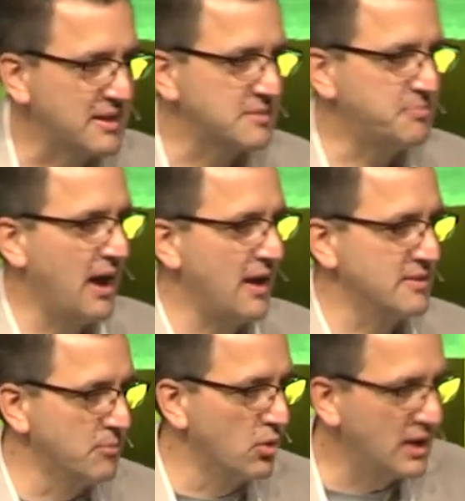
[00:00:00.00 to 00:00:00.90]
the pond, the
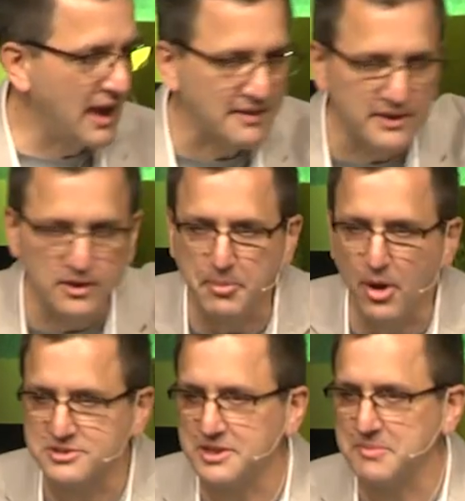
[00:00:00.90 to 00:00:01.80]
more likely your ball
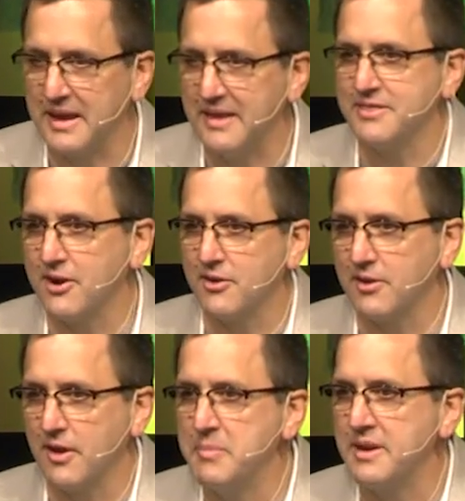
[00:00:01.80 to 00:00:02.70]
is going to be in there
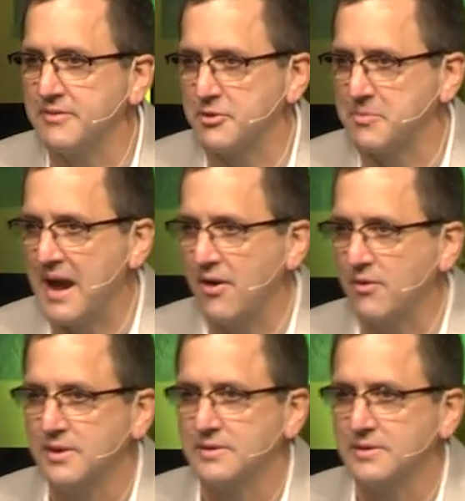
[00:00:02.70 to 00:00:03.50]
a minute from now.